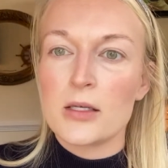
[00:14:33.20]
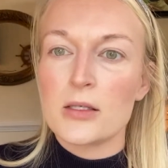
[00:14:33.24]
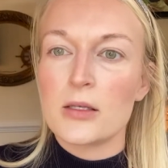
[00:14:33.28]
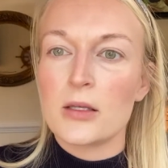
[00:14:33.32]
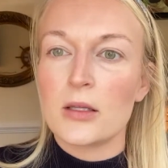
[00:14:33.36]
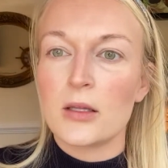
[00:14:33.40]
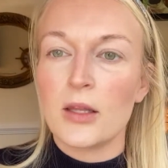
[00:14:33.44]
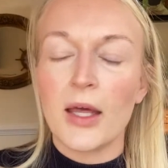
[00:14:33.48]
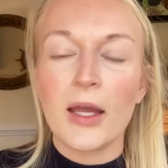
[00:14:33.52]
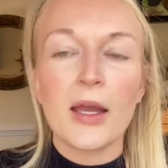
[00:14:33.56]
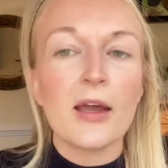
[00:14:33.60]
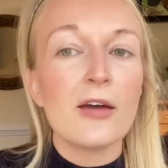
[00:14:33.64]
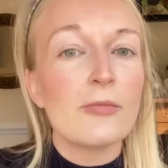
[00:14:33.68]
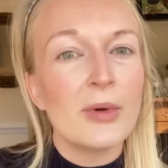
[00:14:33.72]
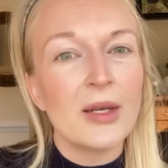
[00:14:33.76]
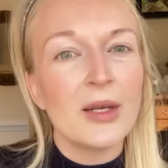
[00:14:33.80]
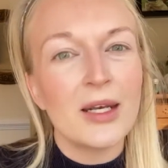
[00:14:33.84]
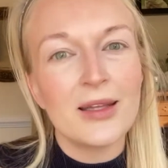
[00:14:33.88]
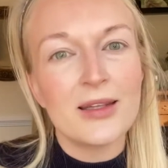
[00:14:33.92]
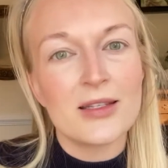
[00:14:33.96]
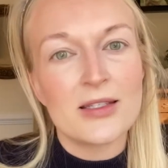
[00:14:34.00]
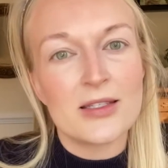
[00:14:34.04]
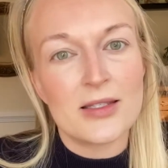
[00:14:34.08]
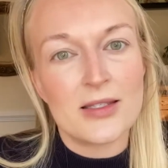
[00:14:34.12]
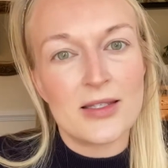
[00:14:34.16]
like I've been
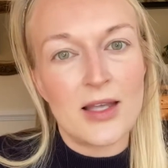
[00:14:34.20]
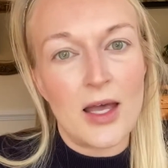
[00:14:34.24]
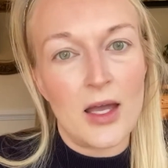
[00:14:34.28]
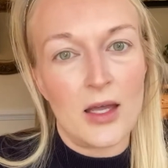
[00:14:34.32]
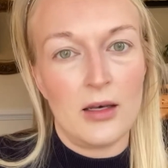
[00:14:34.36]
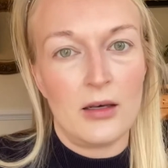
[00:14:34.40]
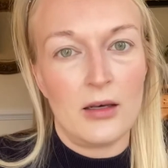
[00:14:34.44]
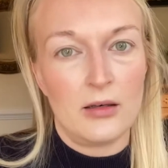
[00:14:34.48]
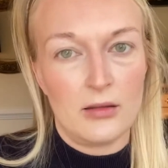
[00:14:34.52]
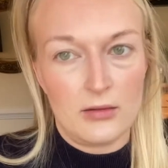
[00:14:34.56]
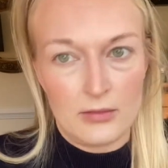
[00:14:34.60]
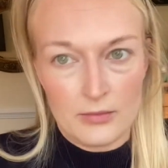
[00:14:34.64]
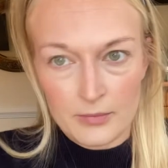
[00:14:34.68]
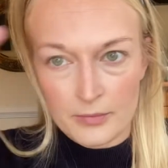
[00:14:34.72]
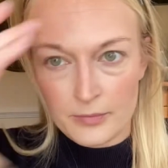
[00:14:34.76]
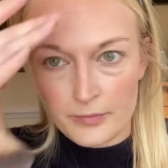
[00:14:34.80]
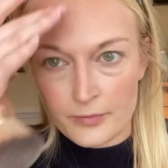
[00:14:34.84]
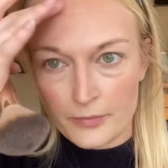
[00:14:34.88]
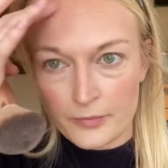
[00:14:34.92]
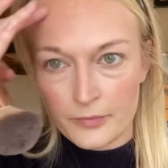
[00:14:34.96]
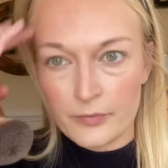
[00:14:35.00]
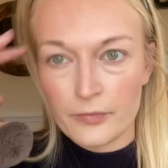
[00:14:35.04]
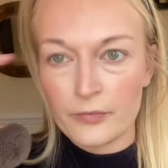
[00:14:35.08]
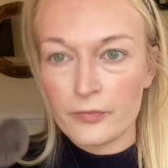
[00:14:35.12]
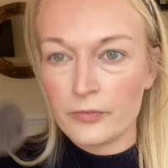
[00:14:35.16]
in the sun.
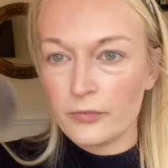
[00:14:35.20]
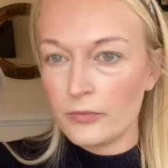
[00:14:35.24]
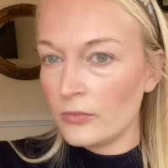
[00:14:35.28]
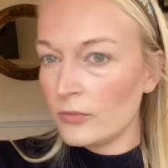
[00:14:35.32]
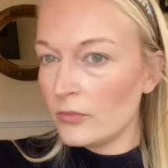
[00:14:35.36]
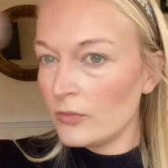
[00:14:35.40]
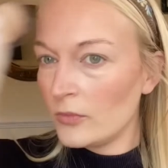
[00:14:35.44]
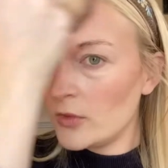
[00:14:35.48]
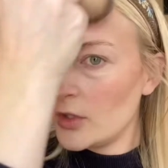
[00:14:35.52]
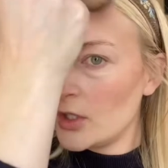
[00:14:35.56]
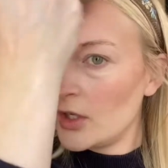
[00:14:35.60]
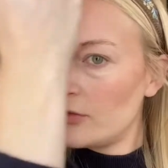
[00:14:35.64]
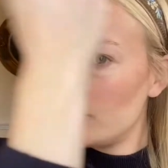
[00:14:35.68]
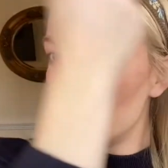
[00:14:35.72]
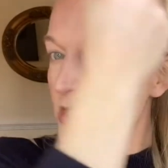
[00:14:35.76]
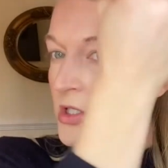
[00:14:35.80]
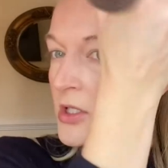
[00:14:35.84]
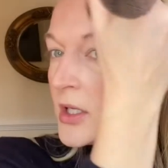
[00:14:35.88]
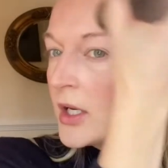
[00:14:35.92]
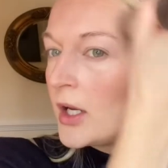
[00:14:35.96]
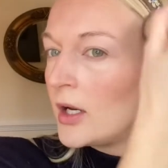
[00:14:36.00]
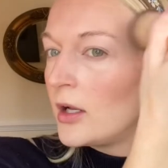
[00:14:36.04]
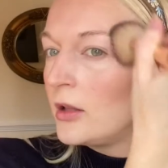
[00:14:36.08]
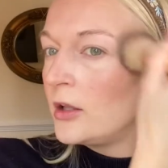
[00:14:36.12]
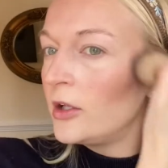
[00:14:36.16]
I've just
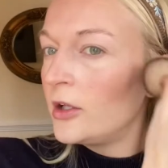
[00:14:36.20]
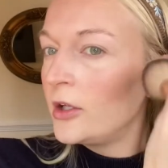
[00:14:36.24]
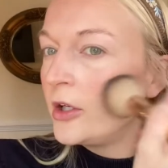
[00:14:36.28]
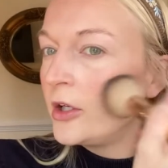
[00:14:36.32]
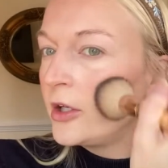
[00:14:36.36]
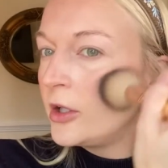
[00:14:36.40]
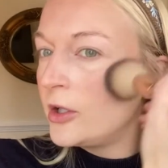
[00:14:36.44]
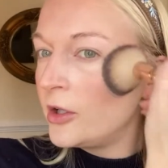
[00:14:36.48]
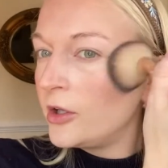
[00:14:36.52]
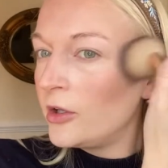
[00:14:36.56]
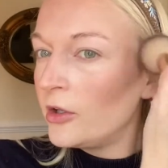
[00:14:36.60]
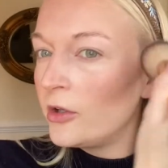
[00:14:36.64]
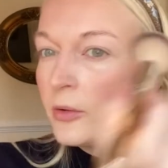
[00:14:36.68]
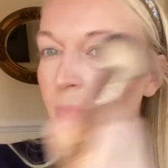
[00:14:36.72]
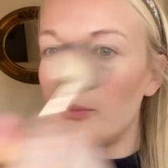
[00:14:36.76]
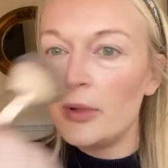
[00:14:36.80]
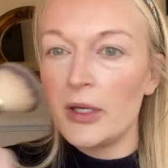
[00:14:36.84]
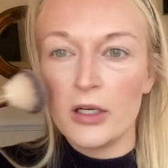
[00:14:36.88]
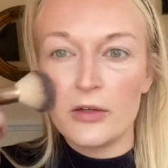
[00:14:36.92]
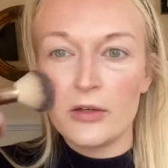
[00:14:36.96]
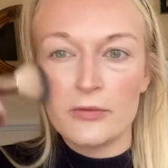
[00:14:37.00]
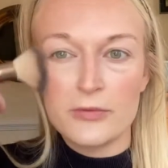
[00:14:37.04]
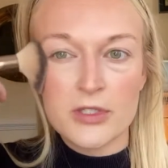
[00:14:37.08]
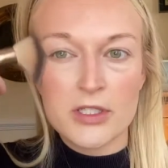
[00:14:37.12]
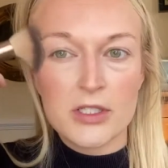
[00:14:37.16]
got a little bit
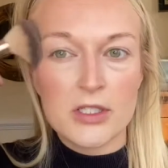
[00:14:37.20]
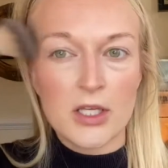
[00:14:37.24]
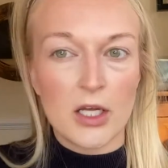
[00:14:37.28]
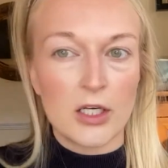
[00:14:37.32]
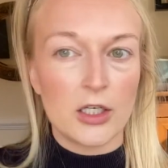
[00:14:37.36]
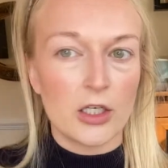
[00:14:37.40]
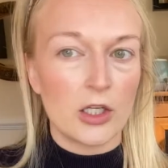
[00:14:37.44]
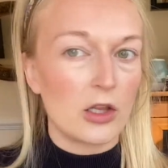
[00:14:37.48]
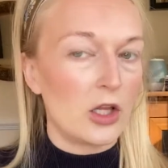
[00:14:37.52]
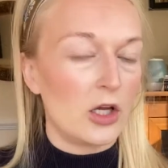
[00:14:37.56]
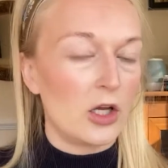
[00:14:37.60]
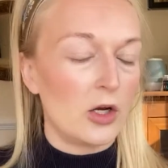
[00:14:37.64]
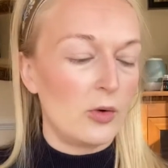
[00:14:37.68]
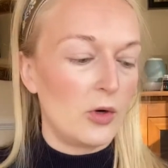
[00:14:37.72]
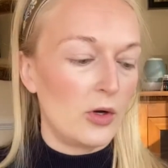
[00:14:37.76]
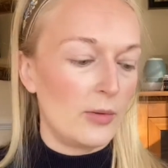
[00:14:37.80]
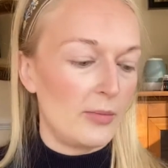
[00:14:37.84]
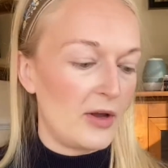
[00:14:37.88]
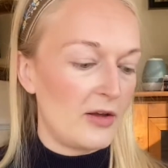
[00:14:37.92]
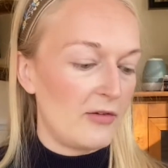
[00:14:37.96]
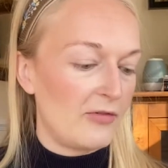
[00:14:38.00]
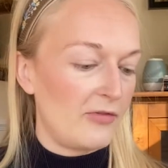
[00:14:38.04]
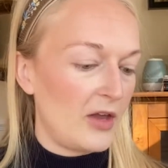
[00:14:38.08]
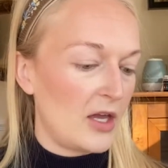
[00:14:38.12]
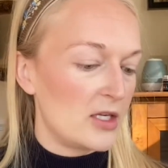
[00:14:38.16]
of sun glow on
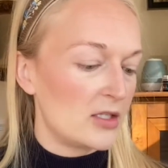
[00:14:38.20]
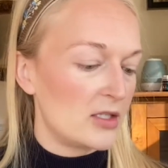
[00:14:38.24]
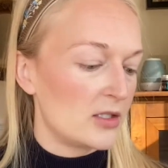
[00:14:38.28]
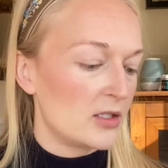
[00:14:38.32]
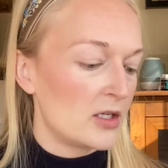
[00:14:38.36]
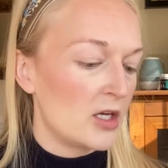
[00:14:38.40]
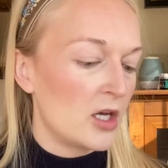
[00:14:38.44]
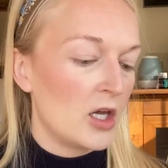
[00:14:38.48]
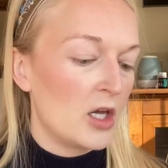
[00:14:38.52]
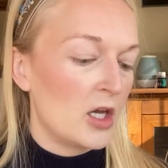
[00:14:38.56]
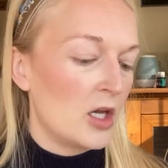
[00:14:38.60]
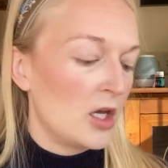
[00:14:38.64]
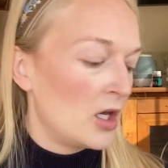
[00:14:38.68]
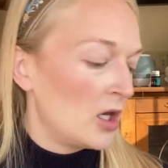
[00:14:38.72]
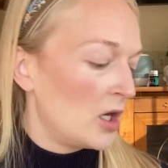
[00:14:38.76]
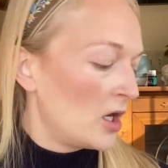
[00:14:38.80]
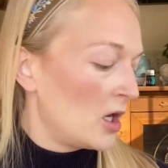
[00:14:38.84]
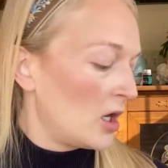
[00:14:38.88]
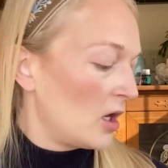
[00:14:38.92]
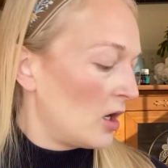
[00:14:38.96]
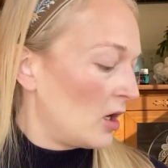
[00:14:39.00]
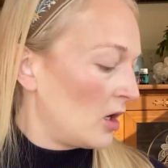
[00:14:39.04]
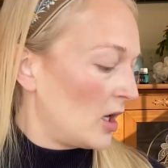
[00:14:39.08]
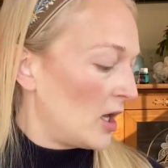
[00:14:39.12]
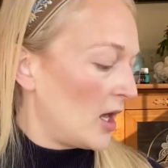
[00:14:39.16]
my face.
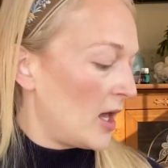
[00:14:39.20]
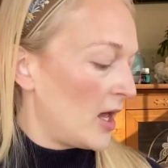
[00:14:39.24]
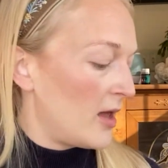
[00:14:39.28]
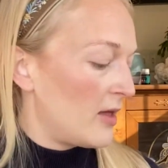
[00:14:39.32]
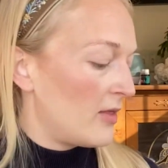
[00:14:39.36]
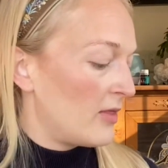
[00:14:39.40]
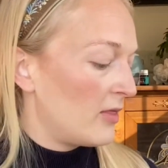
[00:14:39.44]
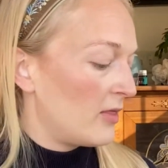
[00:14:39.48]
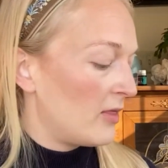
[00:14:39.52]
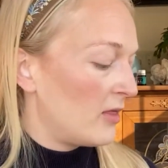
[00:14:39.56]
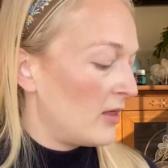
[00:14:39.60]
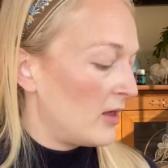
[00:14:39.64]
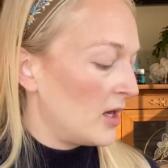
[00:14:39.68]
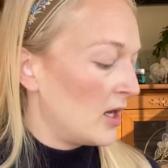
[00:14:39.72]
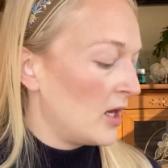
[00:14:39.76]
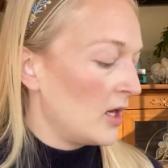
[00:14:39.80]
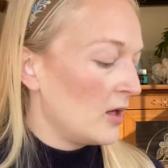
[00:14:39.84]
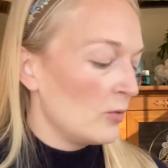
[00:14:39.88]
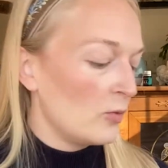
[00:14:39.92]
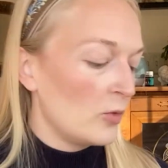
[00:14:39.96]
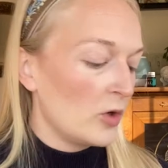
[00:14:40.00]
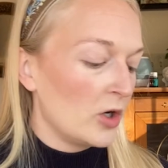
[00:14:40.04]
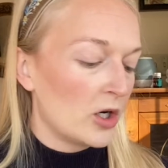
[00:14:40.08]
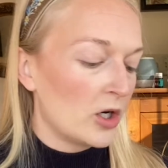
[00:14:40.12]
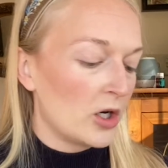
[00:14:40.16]
And
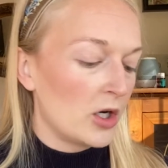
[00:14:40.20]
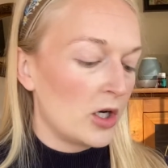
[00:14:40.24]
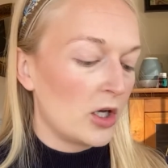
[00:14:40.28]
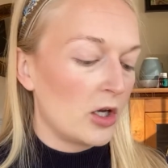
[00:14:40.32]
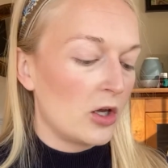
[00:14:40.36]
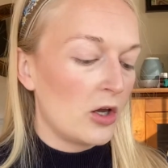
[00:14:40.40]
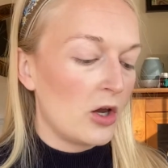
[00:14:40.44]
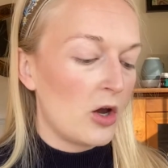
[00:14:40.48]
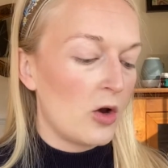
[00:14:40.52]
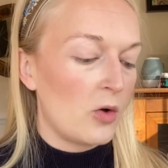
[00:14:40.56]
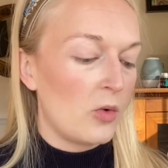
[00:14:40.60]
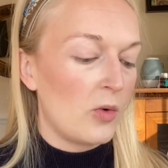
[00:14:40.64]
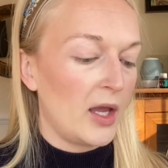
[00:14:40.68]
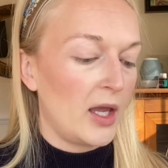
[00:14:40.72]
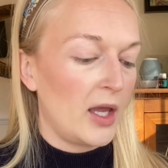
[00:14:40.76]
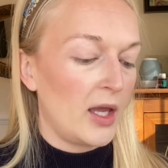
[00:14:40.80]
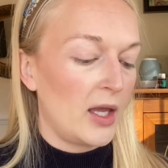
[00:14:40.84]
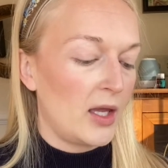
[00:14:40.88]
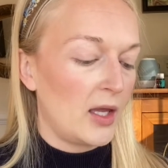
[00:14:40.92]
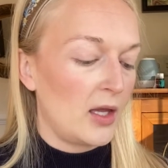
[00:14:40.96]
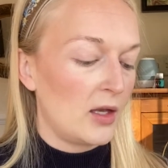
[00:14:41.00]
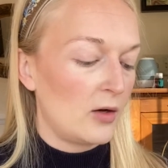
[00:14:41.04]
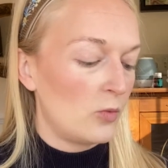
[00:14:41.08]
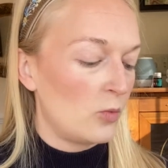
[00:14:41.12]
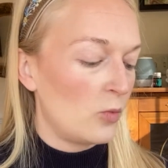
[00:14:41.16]
then we're gonna go
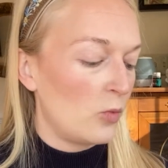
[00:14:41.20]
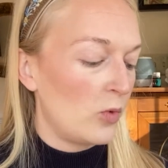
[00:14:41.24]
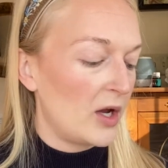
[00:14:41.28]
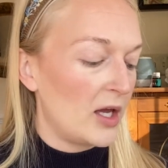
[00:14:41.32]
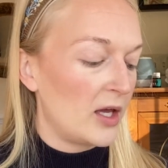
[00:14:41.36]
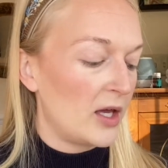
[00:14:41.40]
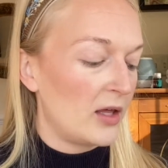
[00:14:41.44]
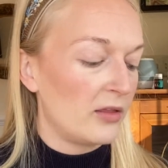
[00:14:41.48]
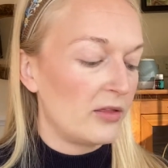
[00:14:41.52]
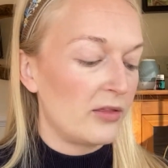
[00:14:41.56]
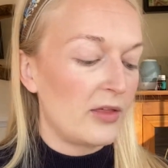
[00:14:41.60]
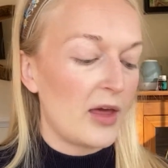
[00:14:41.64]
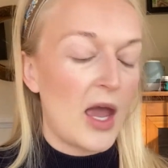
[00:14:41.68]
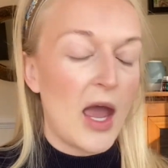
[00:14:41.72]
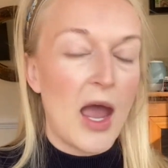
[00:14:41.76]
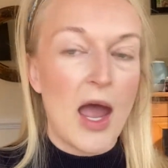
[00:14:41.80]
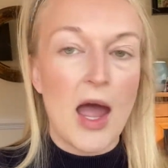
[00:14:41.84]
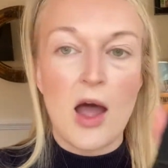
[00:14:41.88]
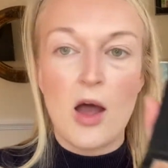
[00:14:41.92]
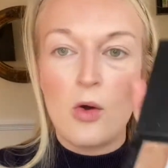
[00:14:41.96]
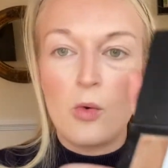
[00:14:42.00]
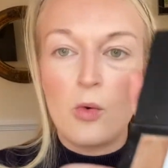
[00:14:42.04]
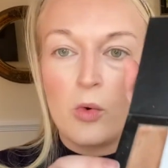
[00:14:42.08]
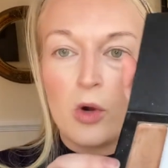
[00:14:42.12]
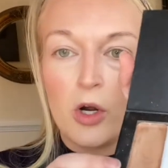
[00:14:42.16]
in with
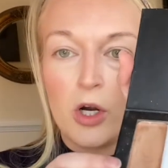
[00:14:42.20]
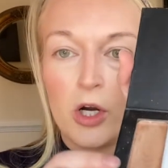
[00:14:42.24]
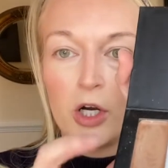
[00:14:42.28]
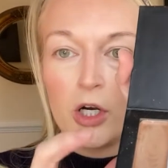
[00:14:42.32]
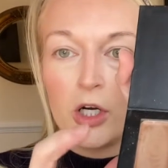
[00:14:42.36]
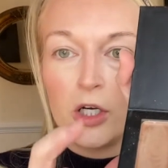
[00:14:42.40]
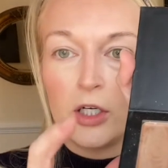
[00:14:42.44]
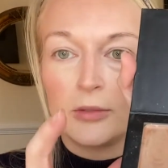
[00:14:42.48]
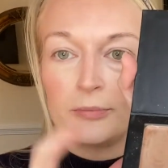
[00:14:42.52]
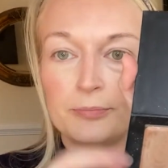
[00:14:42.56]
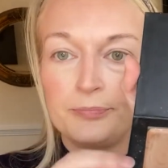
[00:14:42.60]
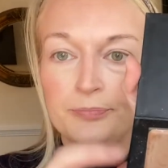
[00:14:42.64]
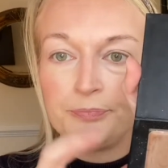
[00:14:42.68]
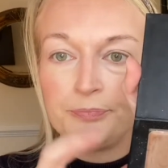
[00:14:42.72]
our